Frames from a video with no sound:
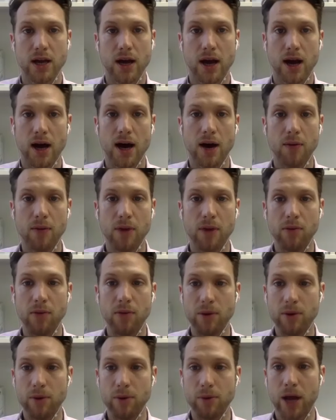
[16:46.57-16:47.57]
and
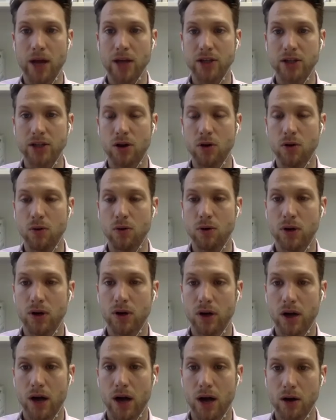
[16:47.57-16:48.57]
maybe plateau
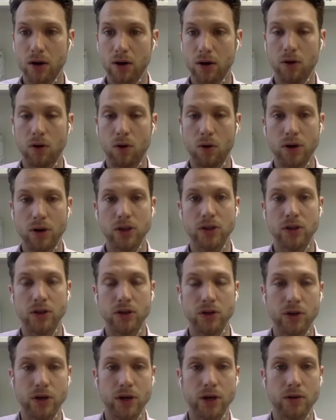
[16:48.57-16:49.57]
going into the
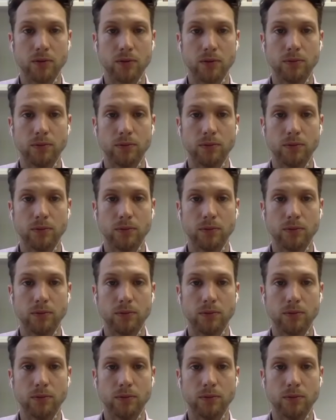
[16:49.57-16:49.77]
new year.